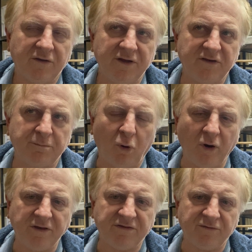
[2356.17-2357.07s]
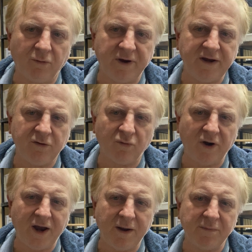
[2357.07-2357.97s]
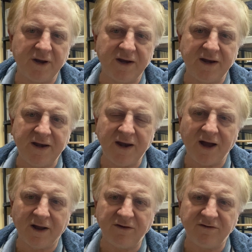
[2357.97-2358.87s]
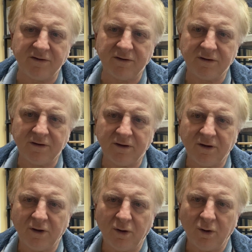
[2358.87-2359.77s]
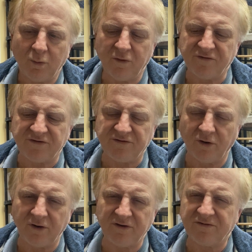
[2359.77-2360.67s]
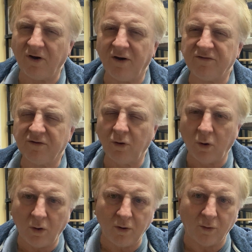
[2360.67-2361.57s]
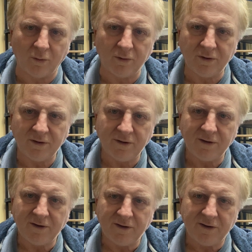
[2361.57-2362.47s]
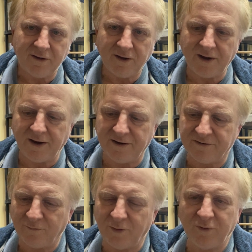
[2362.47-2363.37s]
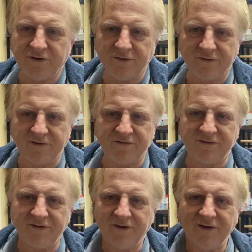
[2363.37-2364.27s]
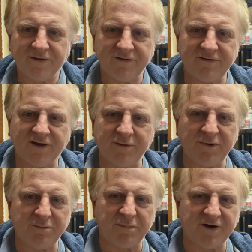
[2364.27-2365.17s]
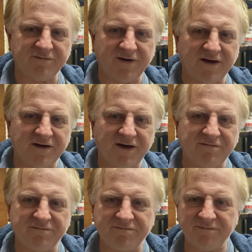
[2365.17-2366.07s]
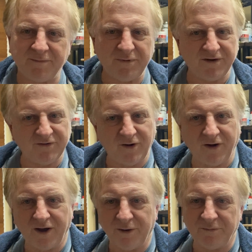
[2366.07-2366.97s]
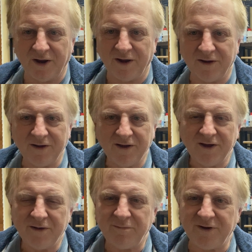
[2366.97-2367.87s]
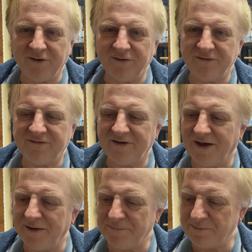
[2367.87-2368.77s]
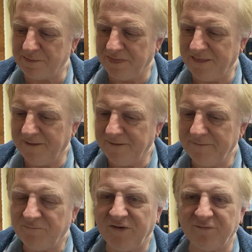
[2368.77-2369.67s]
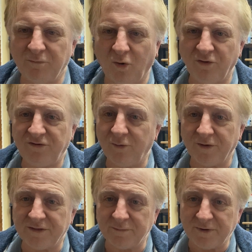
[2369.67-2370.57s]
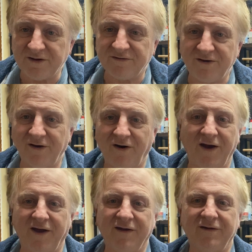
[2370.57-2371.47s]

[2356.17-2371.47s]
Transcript: It's 0.3 gram nugget with a certain size coil. And when we do this, this is going to be a bit of an eye opener, because there's more to it than meets the eye.